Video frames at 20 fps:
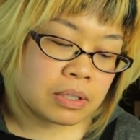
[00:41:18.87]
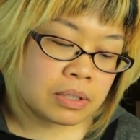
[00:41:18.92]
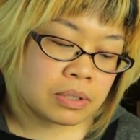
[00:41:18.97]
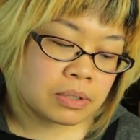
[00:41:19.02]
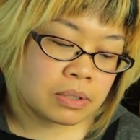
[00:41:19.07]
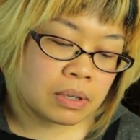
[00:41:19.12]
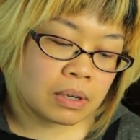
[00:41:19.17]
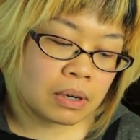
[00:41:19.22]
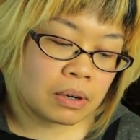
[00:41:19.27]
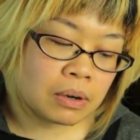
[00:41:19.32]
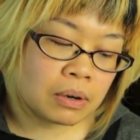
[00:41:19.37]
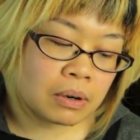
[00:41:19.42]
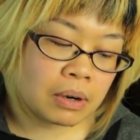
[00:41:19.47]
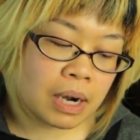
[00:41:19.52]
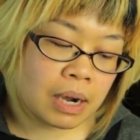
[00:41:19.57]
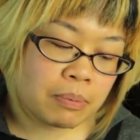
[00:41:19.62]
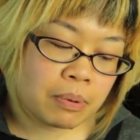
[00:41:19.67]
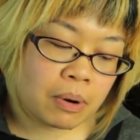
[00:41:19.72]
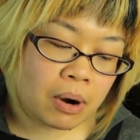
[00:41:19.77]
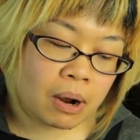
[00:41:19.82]
So
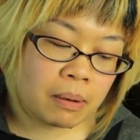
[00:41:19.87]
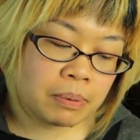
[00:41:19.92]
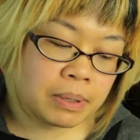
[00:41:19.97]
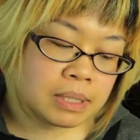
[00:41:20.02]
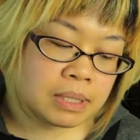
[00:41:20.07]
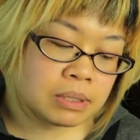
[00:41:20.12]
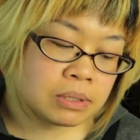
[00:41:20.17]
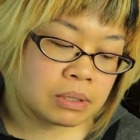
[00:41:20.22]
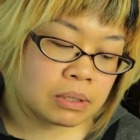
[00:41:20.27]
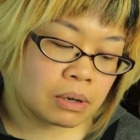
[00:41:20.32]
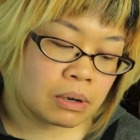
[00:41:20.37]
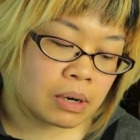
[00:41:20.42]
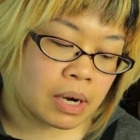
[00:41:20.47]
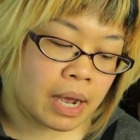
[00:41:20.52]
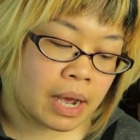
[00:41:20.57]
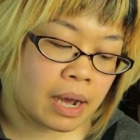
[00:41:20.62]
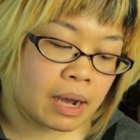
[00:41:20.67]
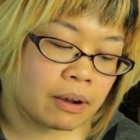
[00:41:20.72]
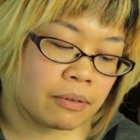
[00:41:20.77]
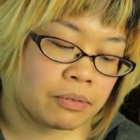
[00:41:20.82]
I probably don't
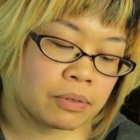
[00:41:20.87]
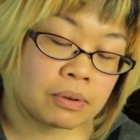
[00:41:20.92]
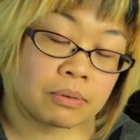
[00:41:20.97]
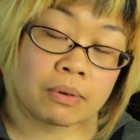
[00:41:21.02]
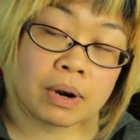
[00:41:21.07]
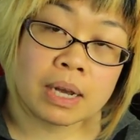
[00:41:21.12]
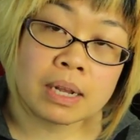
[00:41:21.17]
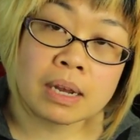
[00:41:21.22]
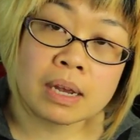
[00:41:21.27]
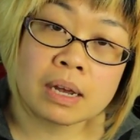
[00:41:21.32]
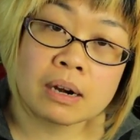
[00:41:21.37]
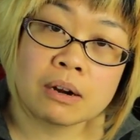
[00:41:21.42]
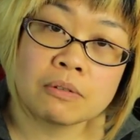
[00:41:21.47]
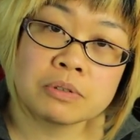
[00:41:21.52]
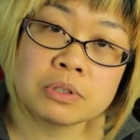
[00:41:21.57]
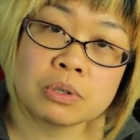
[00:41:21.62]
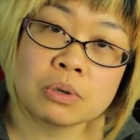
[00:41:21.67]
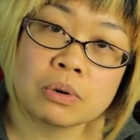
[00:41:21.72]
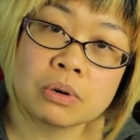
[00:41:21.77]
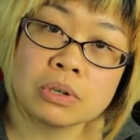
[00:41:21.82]
have the right kind
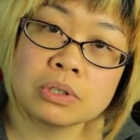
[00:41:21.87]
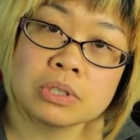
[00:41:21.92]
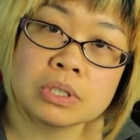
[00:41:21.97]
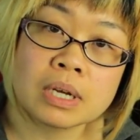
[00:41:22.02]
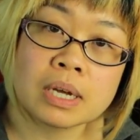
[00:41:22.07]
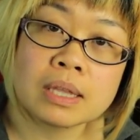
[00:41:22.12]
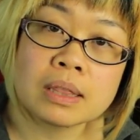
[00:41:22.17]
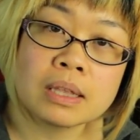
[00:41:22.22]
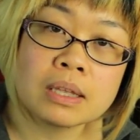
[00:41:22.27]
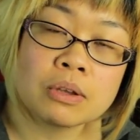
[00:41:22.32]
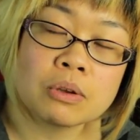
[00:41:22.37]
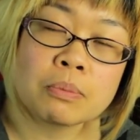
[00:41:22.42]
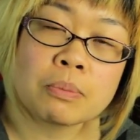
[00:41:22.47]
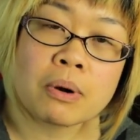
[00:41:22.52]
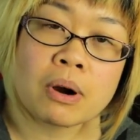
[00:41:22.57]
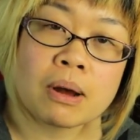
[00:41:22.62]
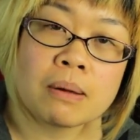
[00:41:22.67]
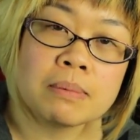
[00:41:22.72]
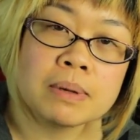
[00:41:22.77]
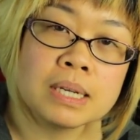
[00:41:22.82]
of torch. I think you
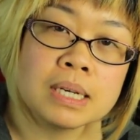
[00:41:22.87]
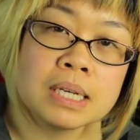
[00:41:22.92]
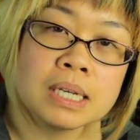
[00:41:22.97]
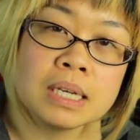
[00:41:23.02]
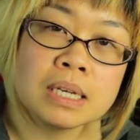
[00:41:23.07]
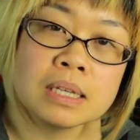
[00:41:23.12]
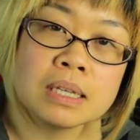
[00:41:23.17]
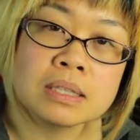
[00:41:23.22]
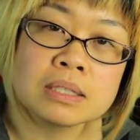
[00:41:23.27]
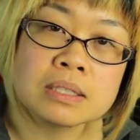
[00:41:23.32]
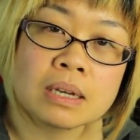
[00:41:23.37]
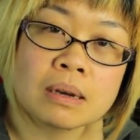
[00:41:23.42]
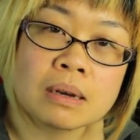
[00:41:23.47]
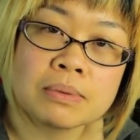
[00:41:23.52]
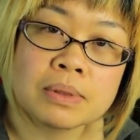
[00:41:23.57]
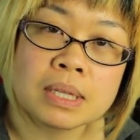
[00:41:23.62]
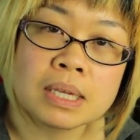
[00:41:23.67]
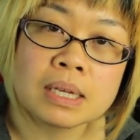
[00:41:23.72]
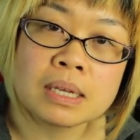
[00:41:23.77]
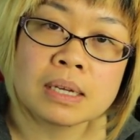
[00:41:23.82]
probably need
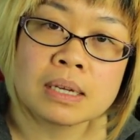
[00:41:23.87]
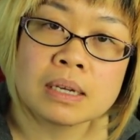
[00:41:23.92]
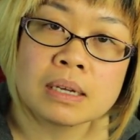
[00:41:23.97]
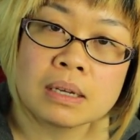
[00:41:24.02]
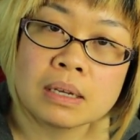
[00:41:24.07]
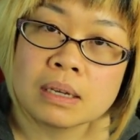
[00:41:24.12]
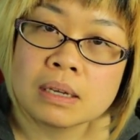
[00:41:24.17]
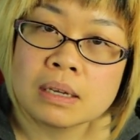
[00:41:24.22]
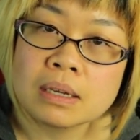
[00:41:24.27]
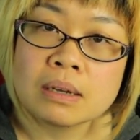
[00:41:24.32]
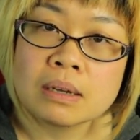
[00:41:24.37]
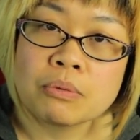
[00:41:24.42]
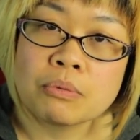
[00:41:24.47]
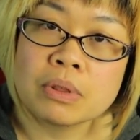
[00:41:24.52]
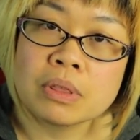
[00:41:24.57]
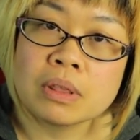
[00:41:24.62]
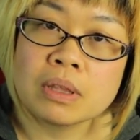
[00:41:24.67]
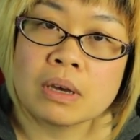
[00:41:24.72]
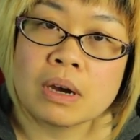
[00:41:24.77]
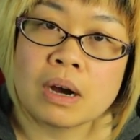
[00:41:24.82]
something
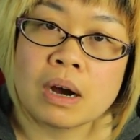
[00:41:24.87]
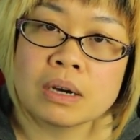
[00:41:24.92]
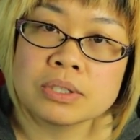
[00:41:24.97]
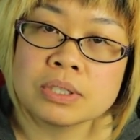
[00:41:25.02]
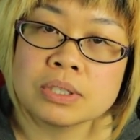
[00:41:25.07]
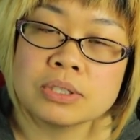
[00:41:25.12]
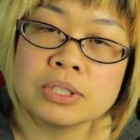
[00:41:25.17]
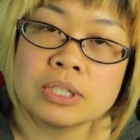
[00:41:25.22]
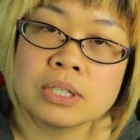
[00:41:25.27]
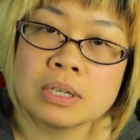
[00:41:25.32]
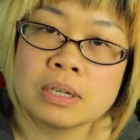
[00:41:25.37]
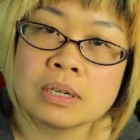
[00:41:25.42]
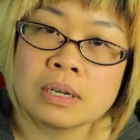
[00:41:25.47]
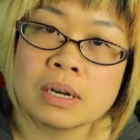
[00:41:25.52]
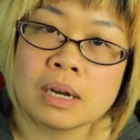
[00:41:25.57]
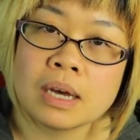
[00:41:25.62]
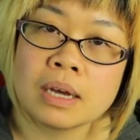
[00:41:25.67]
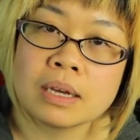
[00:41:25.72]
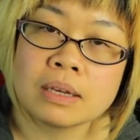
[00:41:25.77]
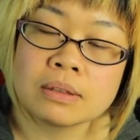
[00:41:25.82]
with the oxygen,
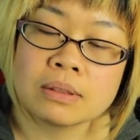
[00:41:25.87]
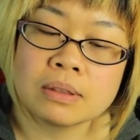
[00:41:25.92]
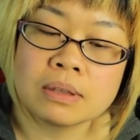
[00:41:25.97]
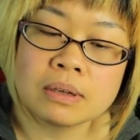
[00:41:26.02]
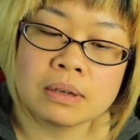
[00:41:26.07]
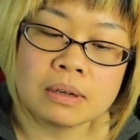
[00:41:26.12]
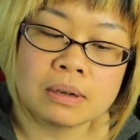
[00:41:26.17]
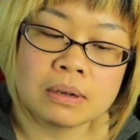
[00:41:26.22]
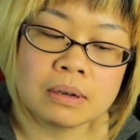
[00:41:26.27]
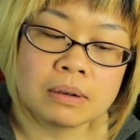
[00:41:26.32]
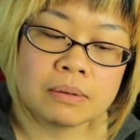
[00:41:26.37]
like the